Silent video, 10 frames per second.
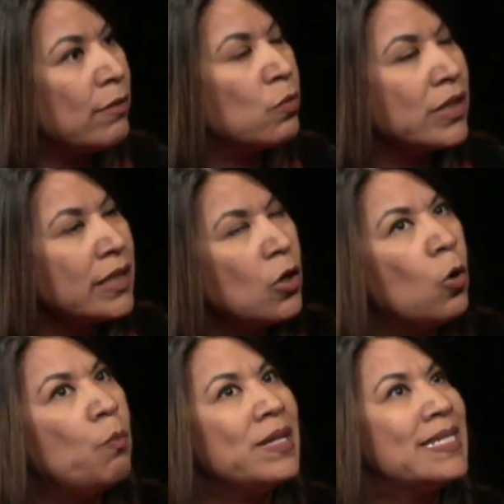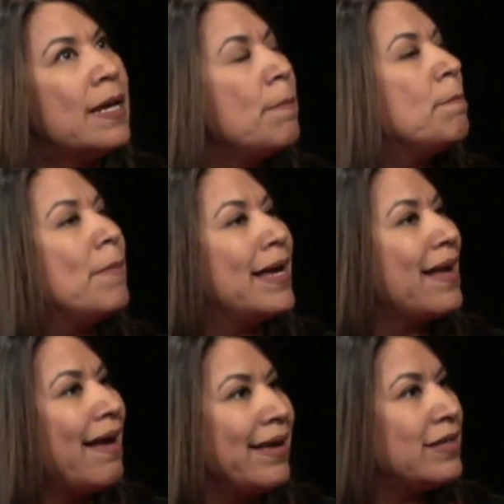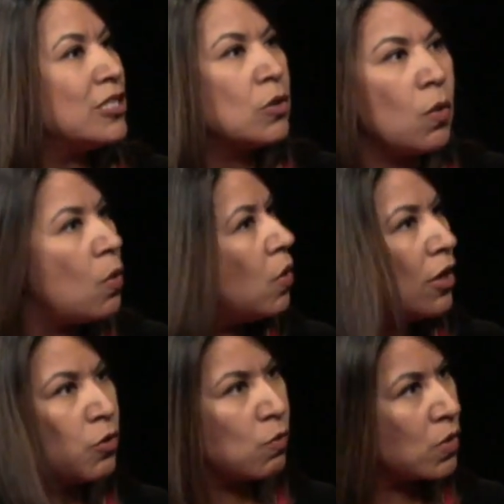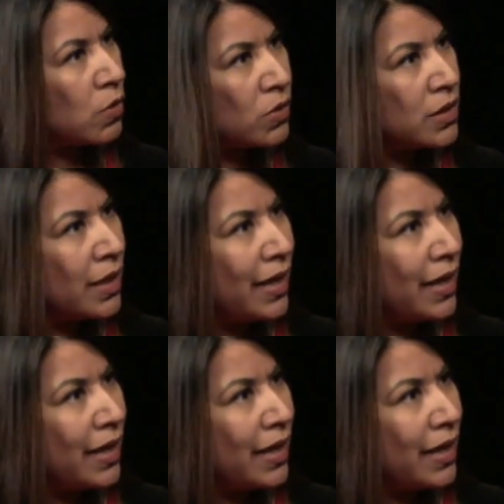it really opened up my eyes to a whole other world.